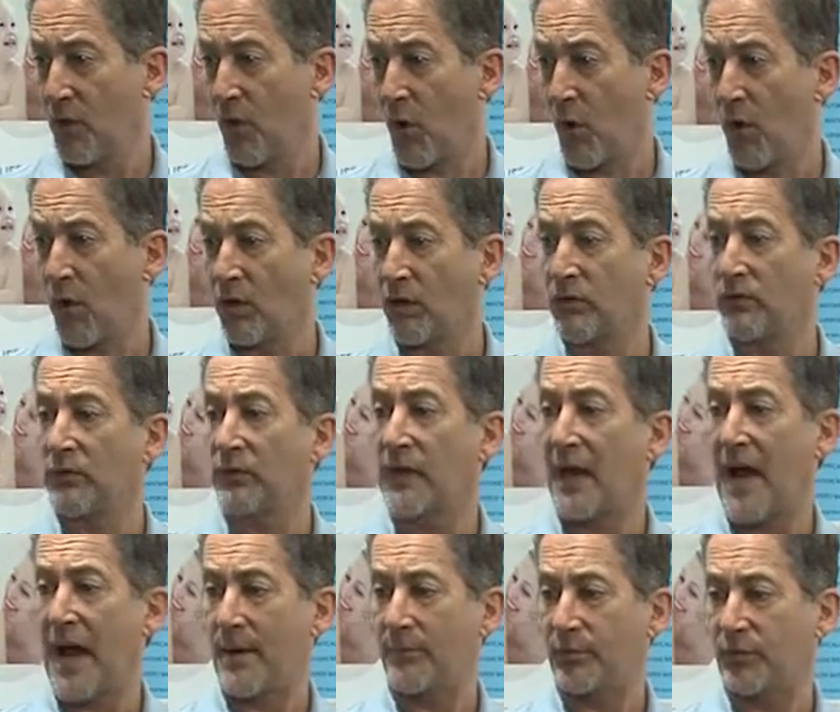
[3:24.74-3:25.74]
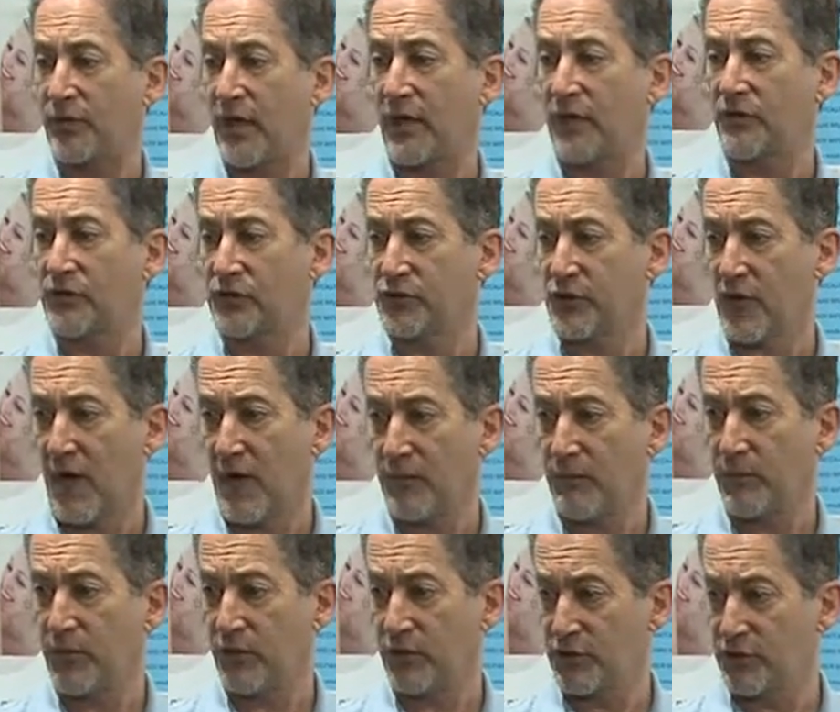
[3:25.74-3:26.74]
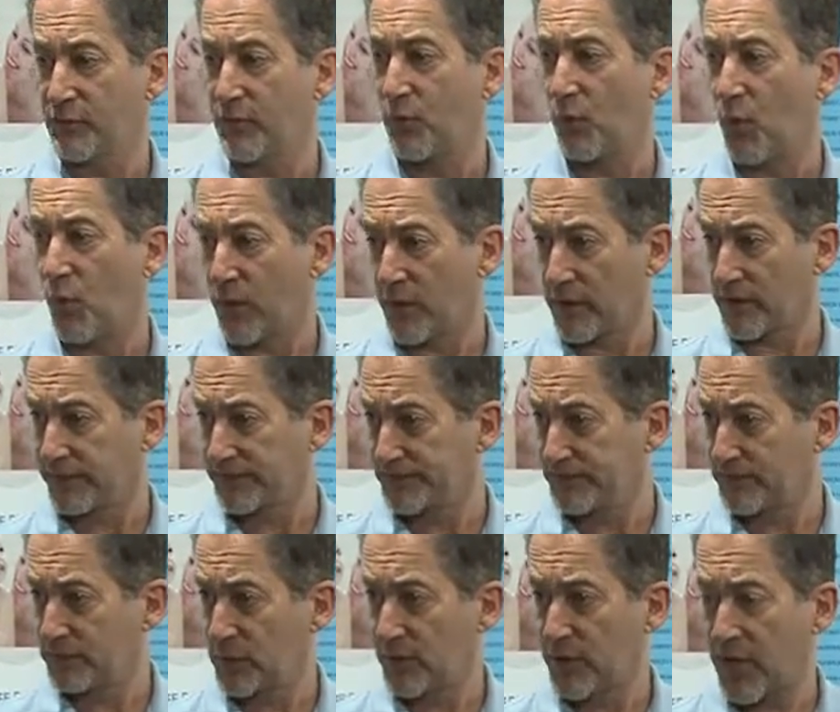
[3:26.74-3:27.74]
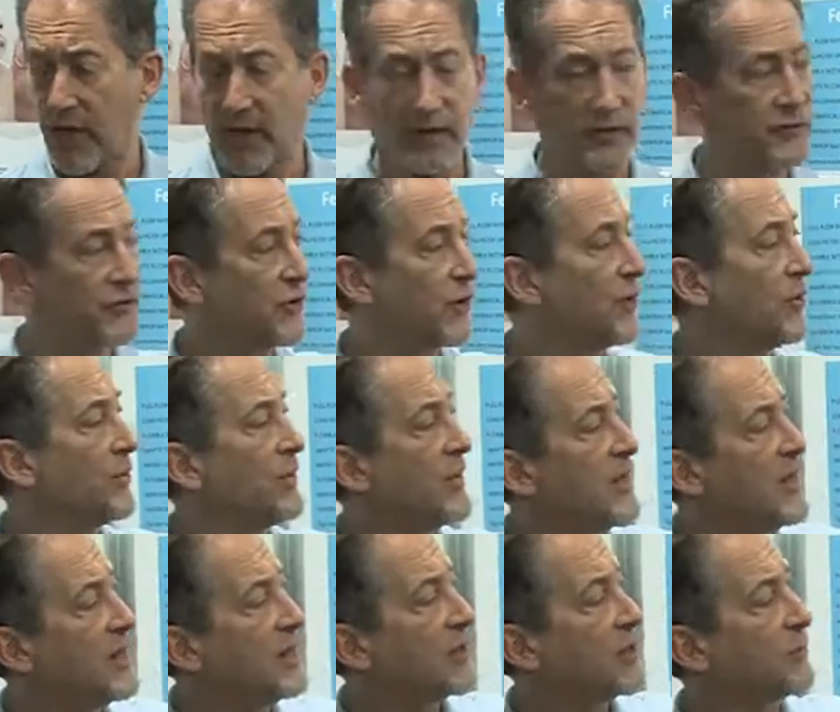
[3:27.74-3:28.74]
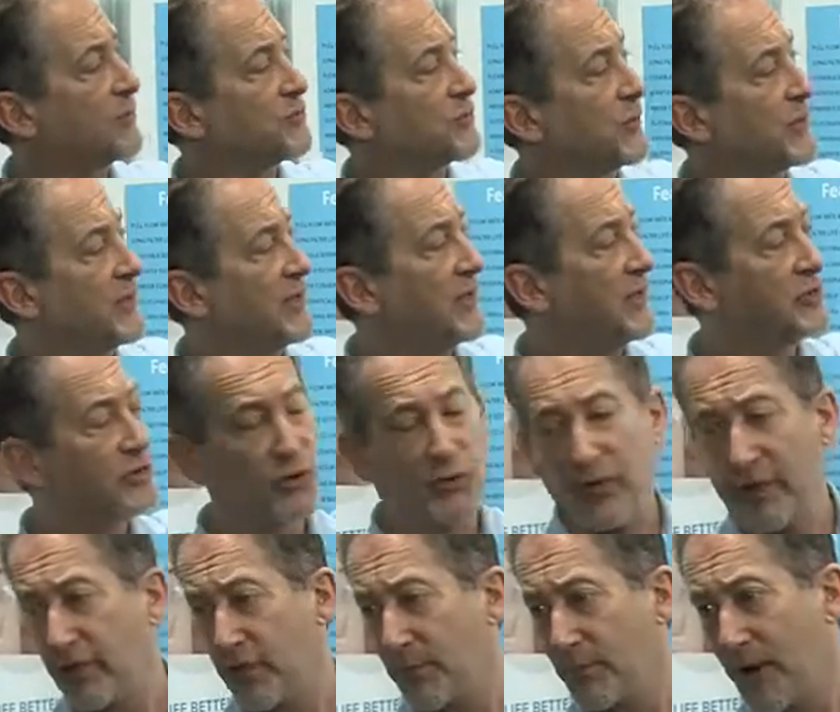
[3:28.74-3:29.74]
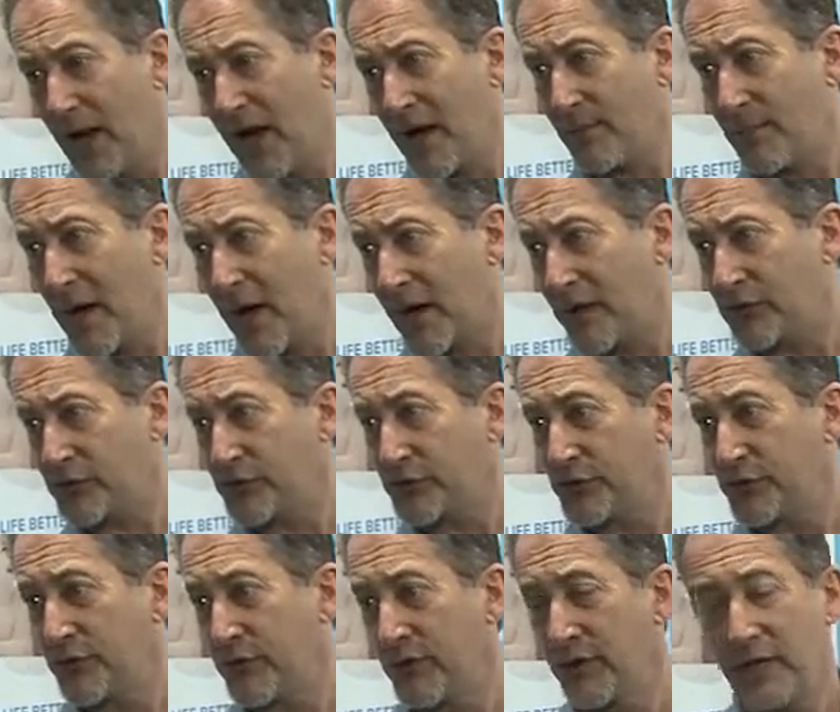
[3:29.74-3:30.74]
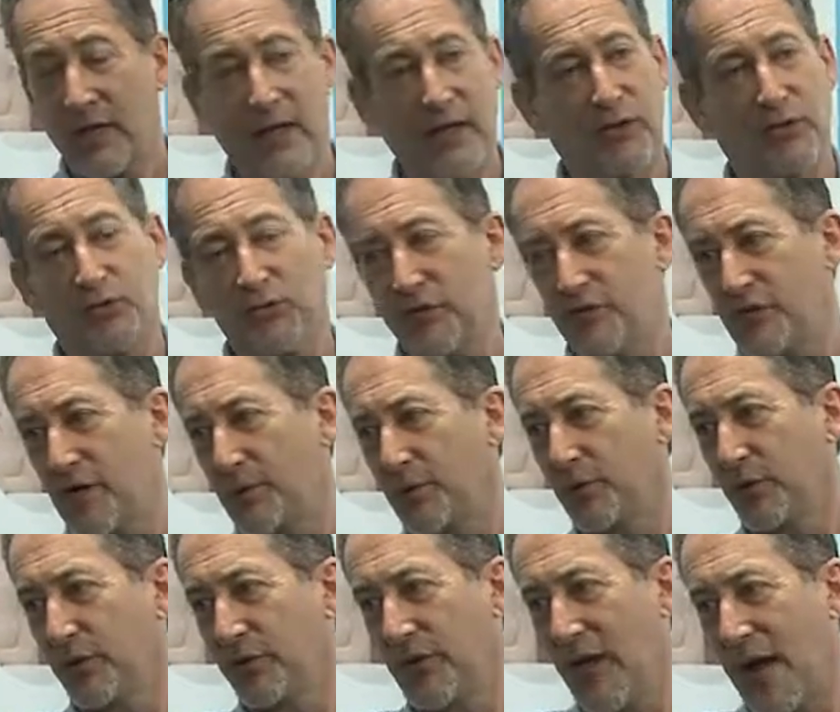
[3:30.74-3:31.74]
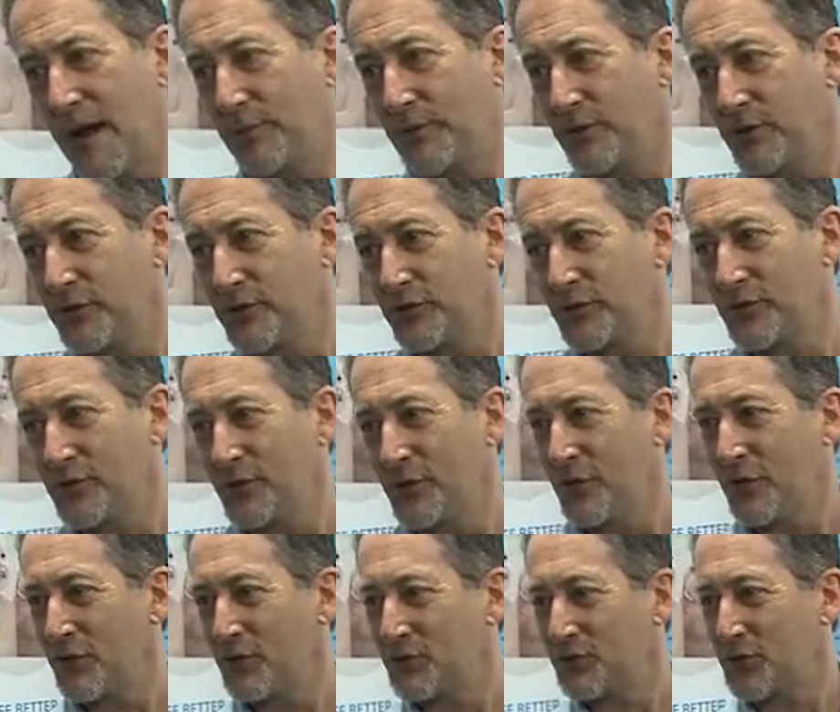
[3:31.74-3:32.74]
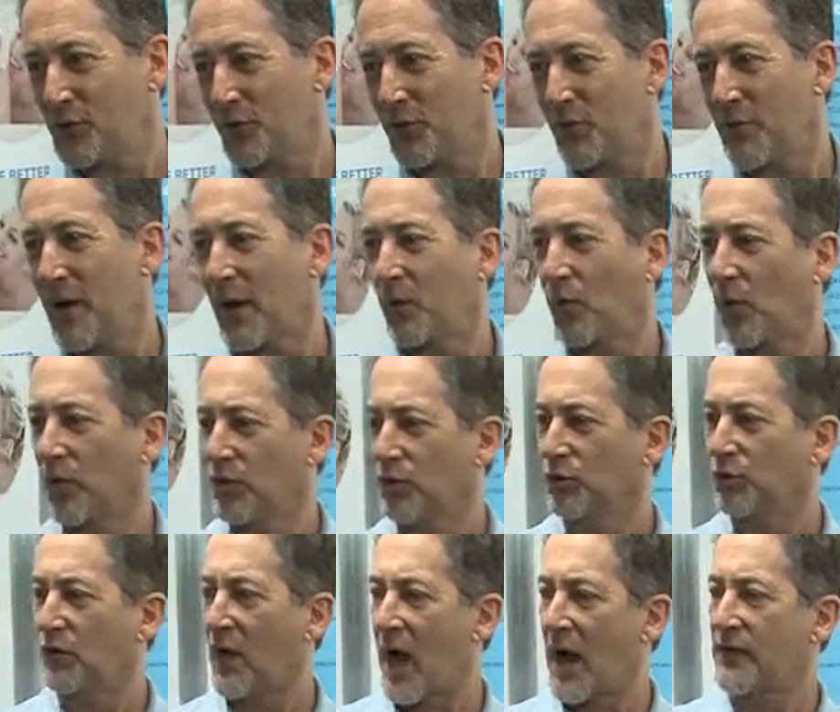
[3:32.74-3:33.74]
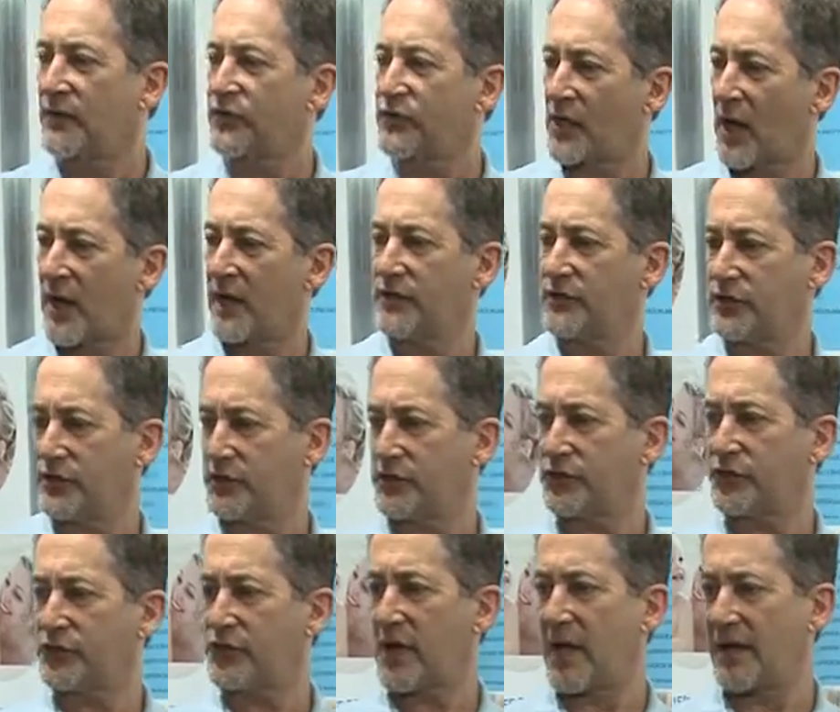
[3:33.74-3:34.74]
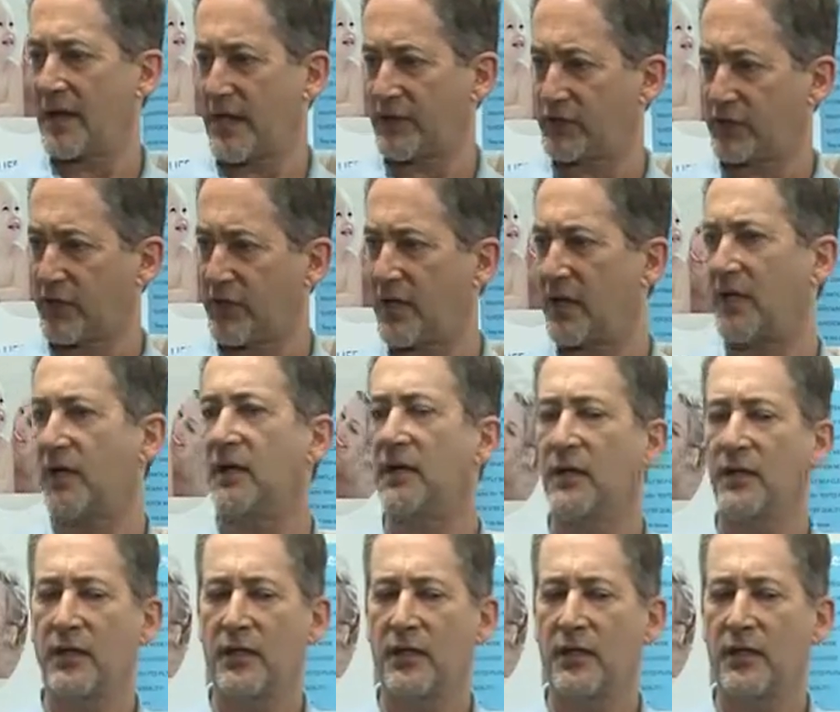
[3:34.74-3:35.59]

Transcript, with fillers: all applications on municipal water. Okay, so comes with an integrated bypass and three separate adapters. So no matter what your line size is, and that's the key,